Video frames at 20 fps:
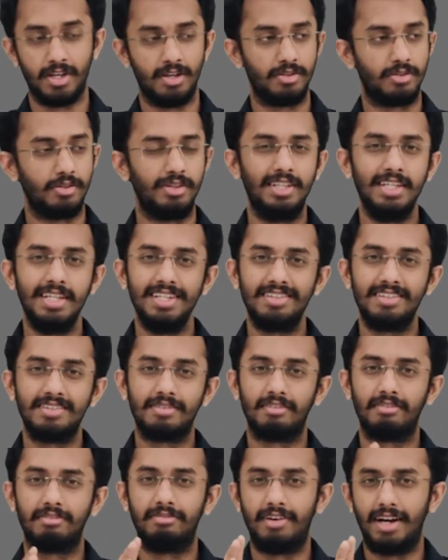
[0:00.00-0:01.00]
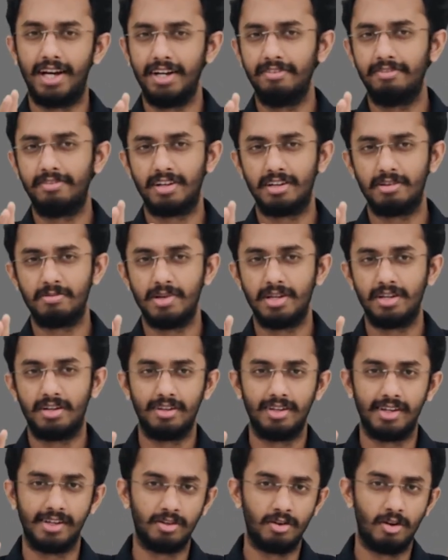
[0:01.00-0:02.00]
So these 5
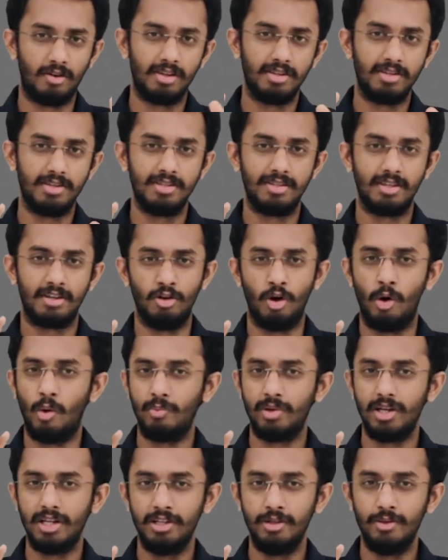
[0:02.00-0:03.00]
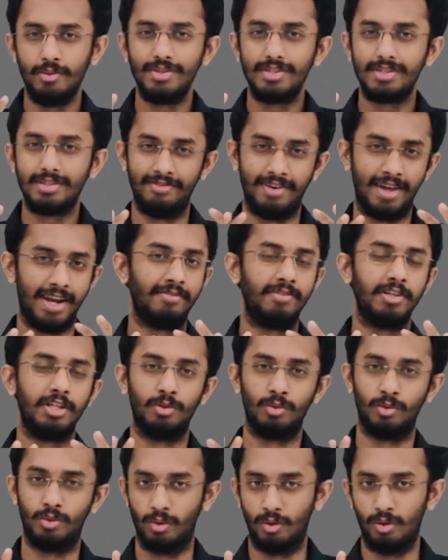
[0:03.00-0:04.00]
fundamental technologies are normally used wherever
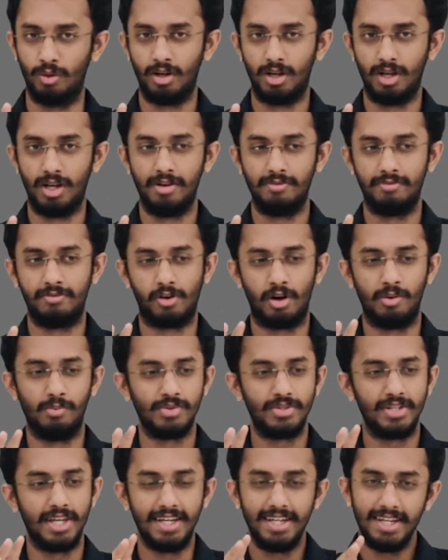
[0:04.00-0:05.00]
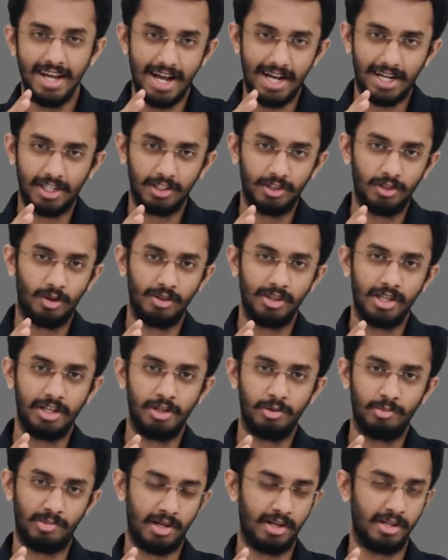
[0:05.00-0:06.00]
you go for almost any hackathon
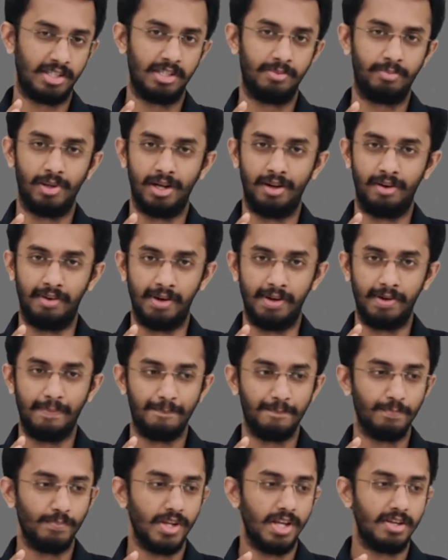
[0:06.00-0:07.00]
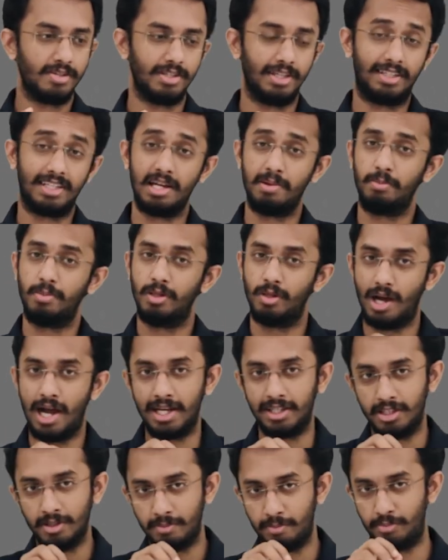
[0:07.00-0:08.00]
that you participate, right? So it can be
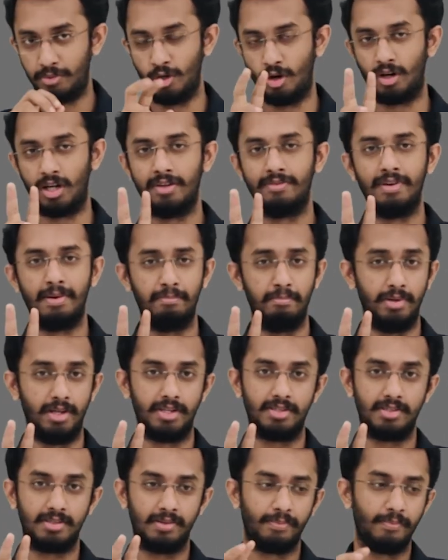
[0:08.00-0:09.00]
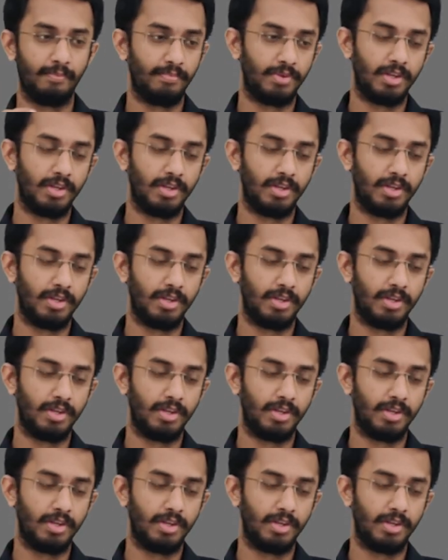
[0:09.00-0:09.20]
either purely web-based